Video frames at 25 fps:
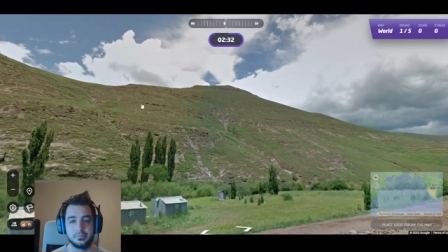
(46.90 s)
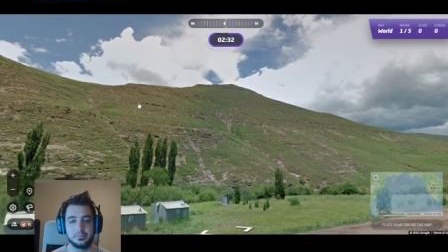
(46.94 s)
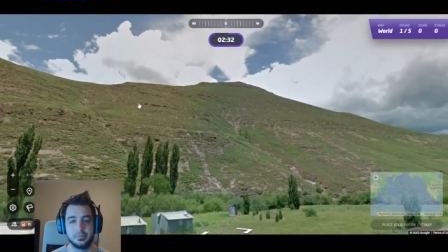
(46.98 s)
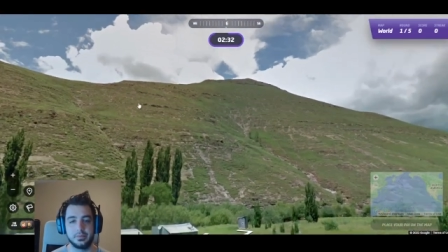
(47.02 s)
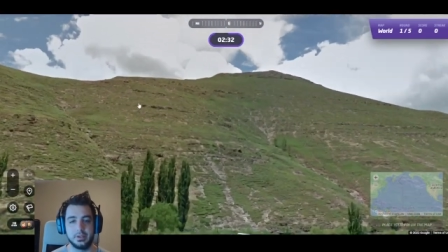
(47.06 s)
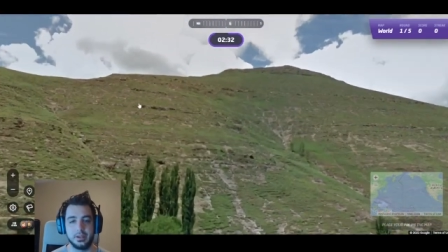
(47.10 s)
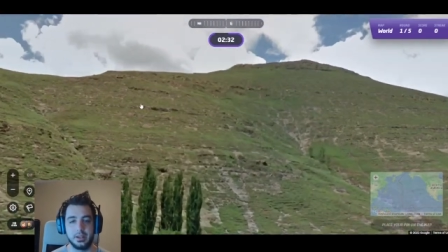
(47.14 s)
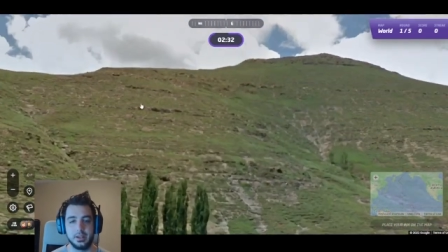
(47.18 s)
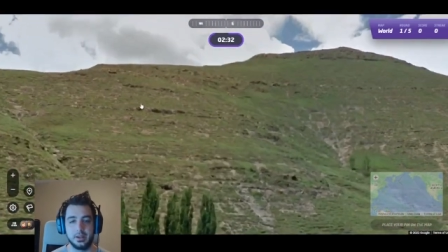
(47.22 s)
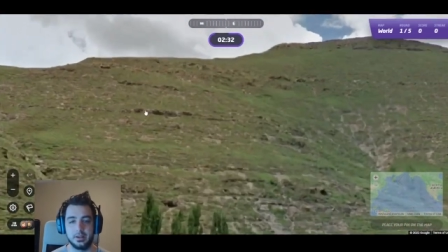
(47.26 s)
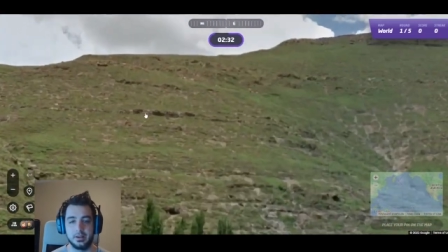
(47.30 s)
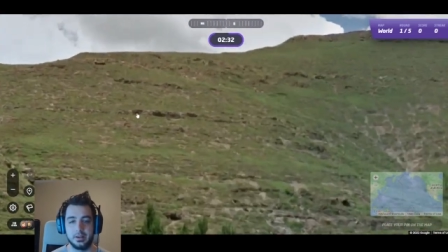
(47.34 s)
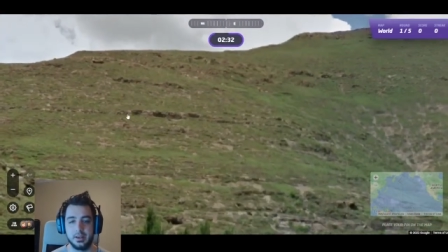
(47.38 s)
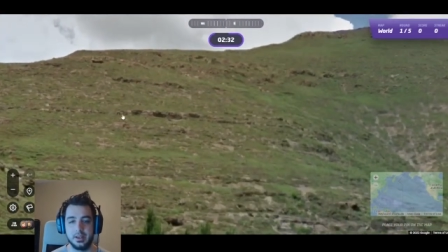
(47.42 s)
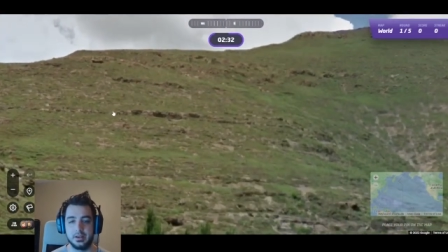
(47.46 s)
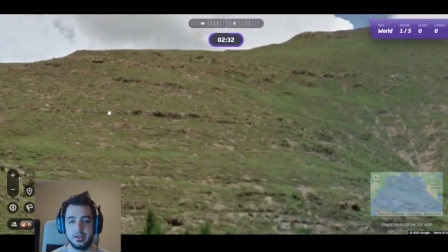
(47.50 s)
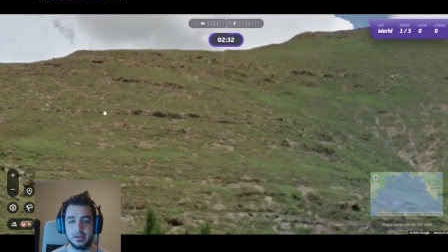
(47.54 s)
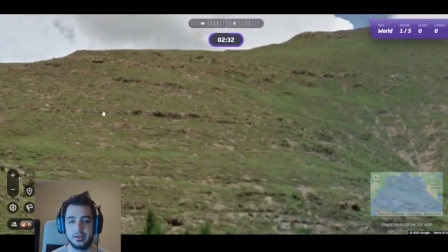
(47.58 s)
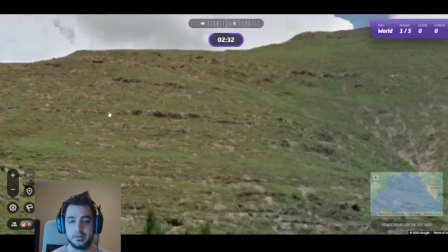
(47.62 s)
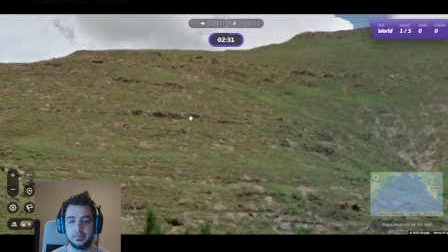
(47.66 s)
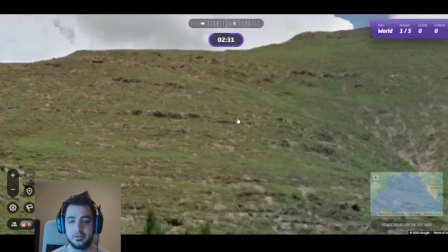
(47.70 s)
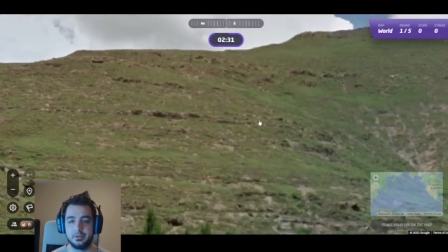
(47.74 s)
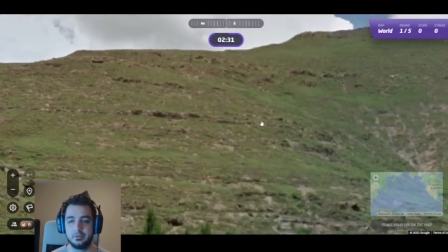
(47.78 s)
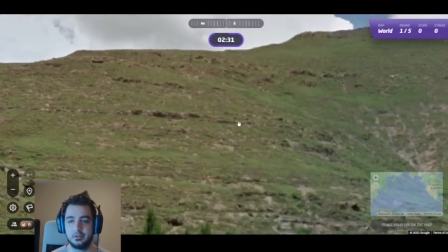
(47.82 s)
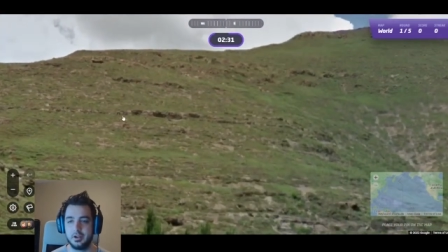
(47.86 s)
yeah, and
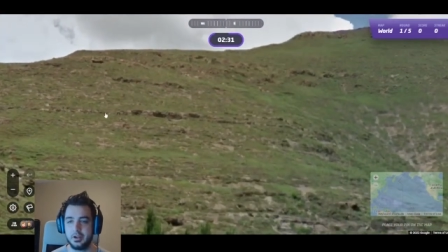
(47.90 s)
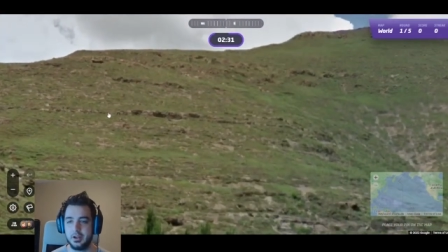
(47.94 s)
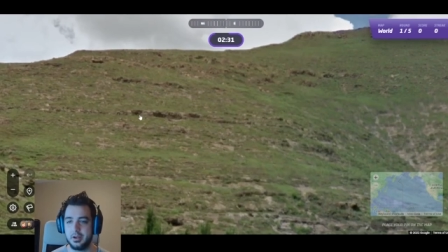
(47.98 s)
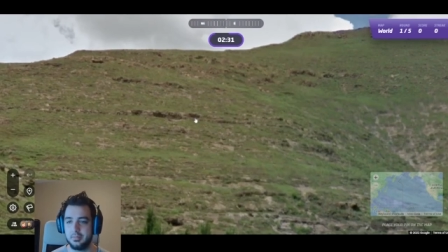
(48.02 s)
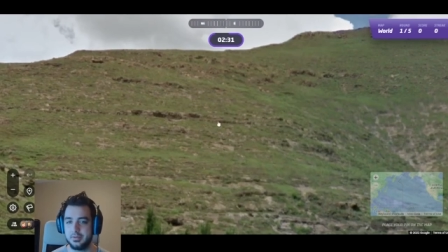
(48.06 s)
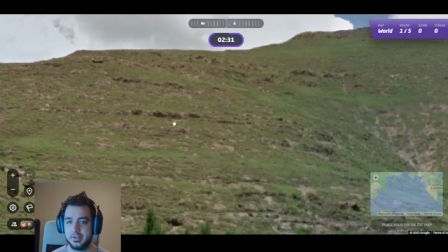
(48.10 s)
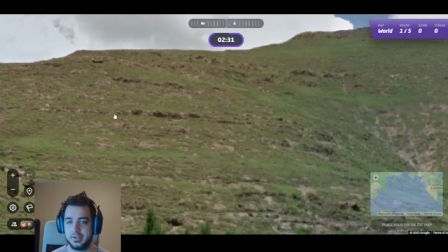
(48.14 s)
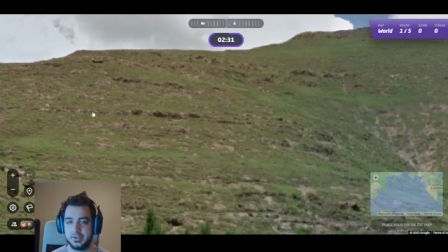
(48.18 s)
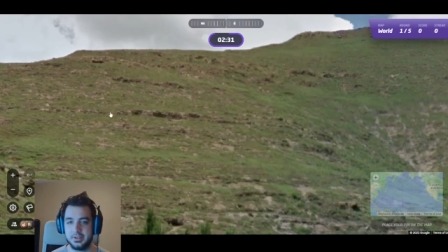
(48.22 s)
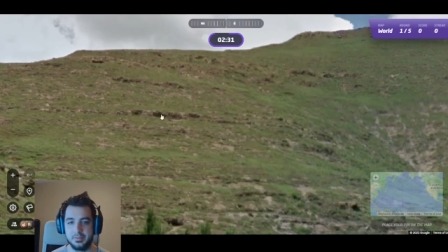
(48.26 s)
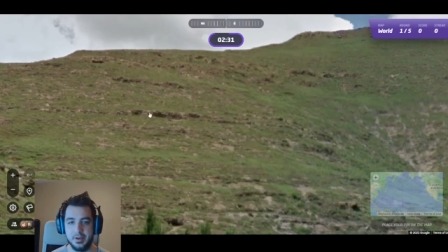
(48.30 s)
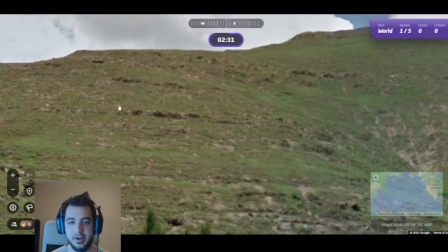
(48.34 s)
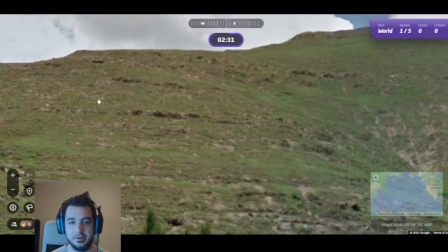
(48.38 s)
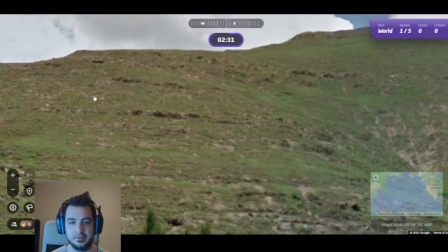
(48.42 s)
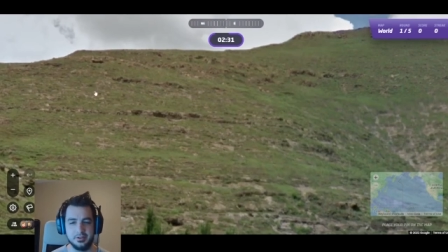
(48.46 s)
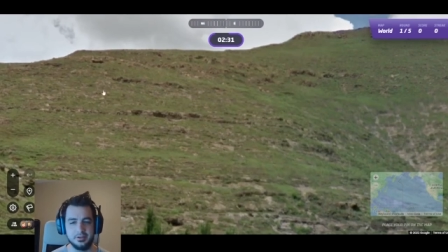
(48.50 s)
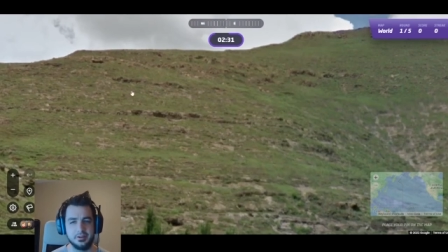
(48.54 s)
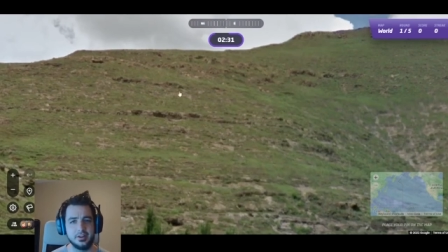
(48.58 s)
if you look up this mountain, you